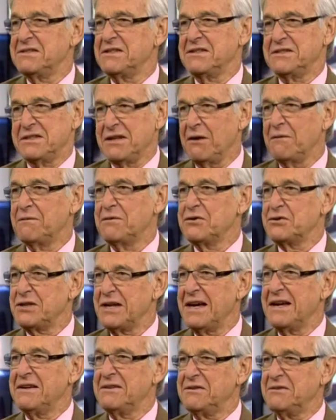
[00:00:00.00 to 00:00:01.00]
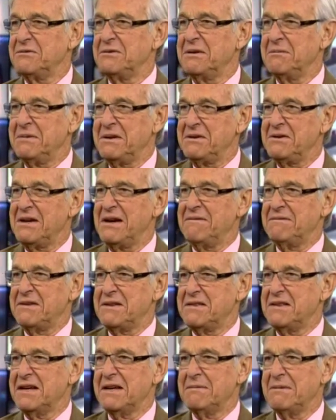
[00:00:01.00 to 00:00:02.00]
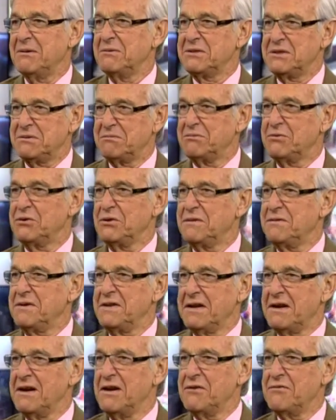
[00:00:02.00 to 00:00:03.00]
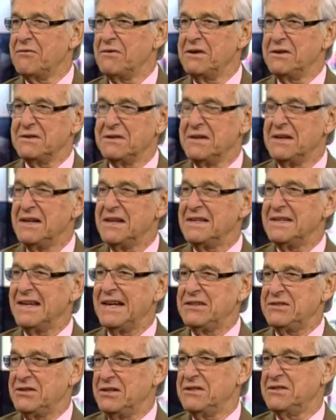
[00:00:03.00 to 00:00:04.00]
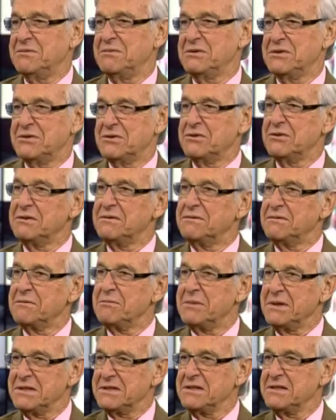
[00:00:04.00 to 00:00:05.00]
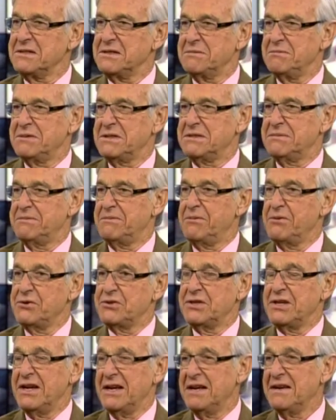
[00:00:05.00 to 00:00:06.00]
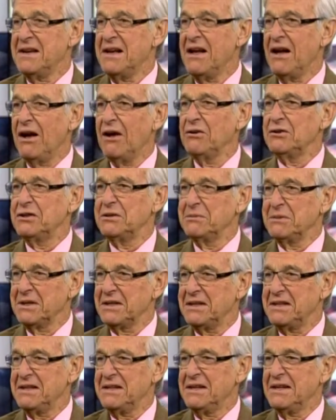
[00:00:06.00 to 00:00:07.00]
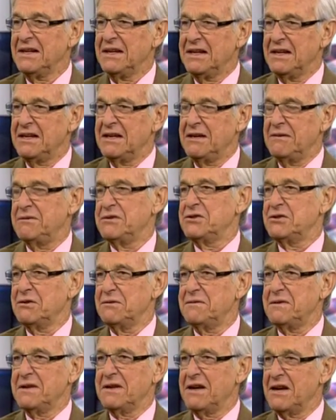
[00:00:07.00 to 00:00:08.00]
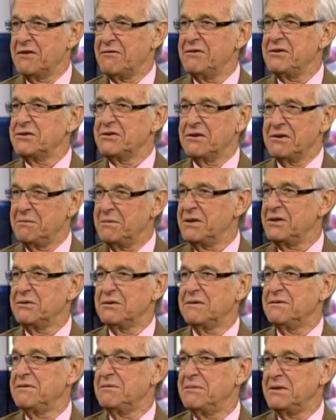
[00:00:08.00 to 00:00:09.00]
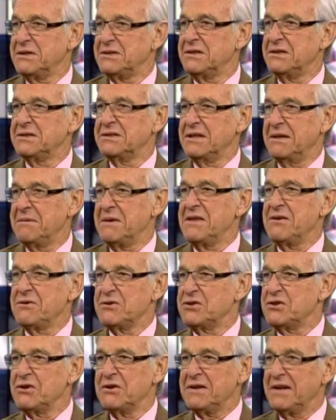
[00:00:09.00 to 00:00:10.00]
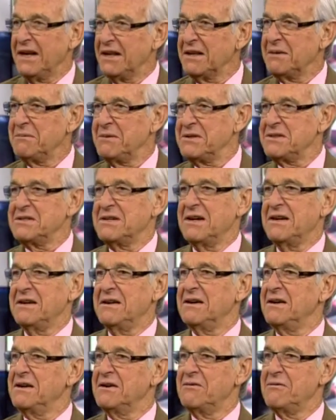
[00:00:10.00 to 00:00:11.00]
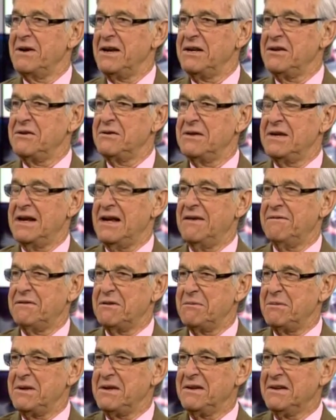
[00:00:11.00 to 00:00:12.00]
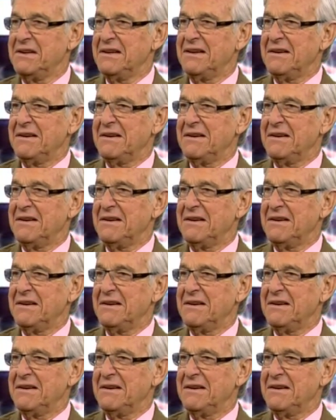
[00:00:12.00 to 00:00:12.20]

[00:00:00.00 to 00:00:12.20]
is a selfish attitude. I mean, you have to think about what's good for the country, not just what's good for business per se. And ultimately, uh, if it's good for the country, it's going to be good for business. I mean, there are certain elements, I, I grant you, that have to be